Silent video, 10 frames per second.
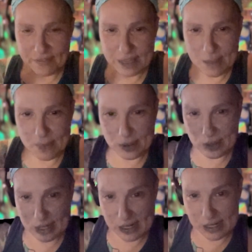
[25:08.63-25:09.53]
the
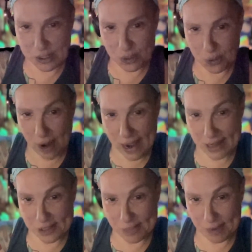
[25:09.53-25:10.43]
ability to
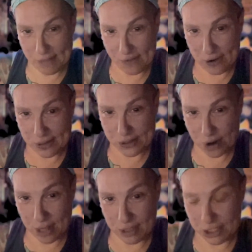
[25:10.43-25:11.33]
rise above our
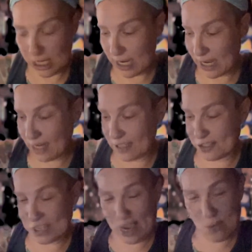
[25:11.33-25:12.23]
astrology. It can
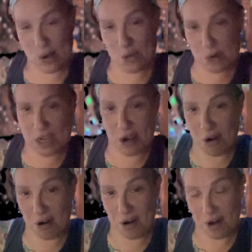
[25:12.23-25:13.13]
say what we
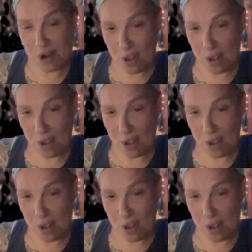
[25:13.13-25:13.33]
are.